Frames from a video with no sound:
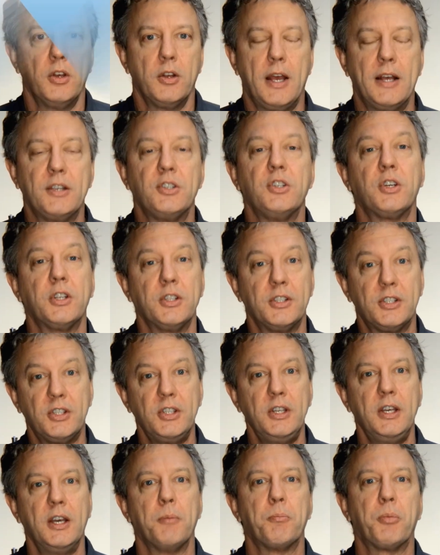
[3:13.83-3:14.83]
As you can
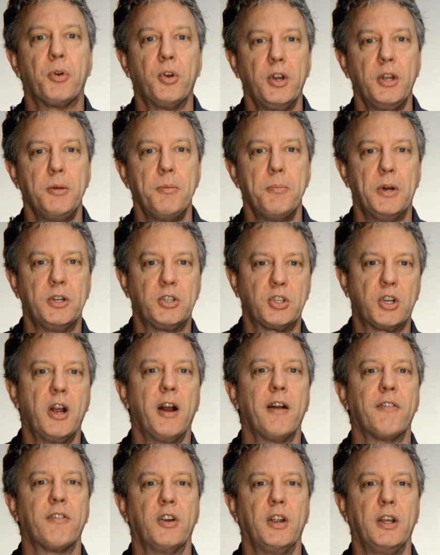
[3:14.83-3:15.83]
see, I'm pretty much
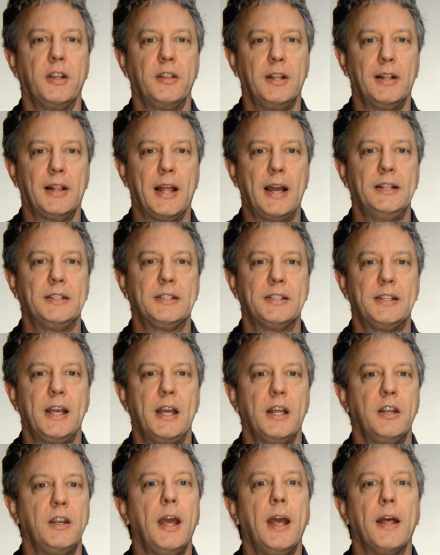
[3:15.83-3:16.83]
covering the light
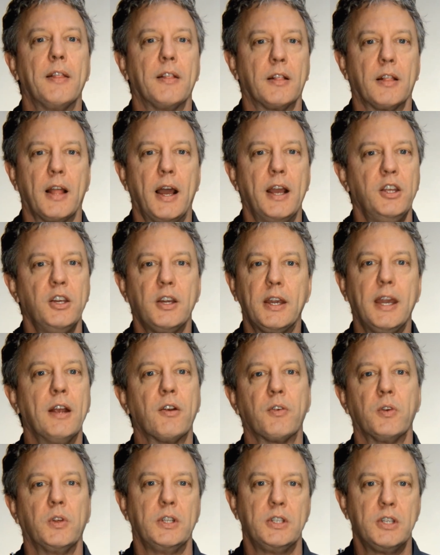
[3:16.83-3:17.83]
stand and the light. You
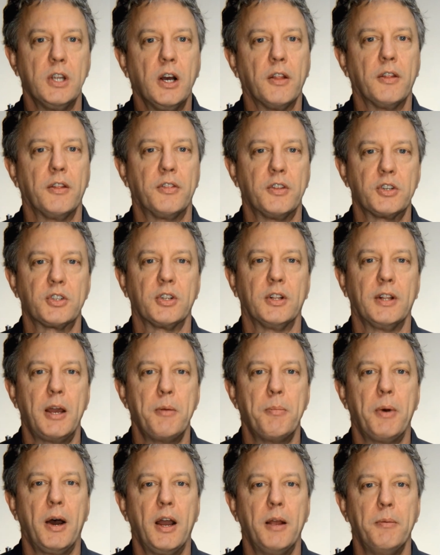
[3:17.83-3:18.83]
can't really tell that there's a
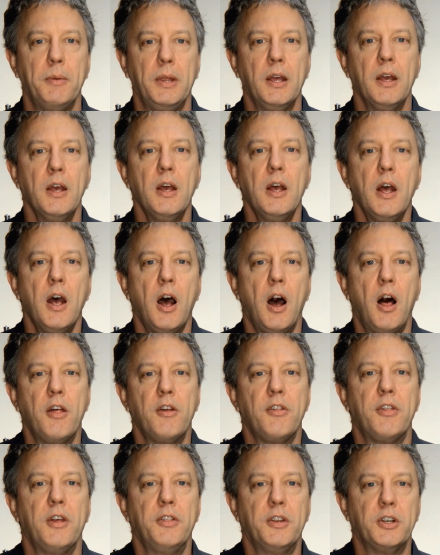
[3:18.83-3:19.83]
light behind me,
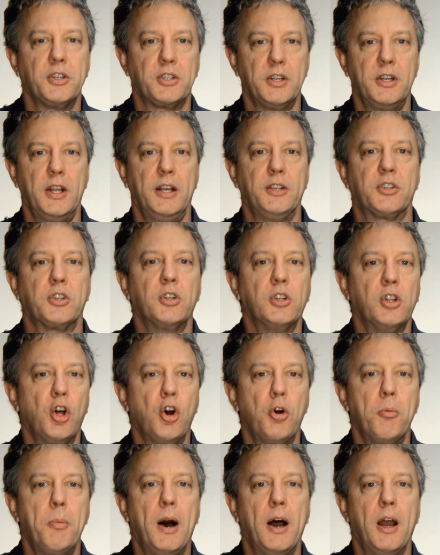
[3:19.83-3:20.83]
other than there's a nice
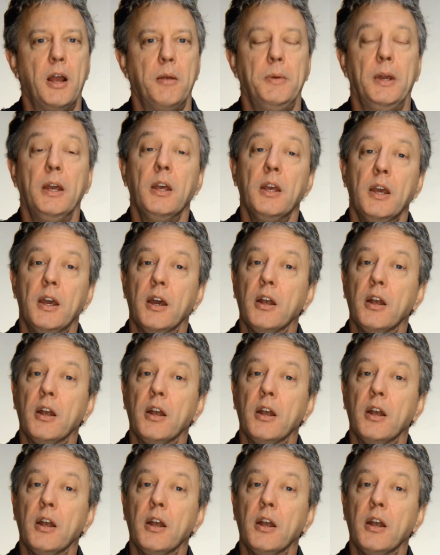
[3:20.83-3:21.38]
glow behind me.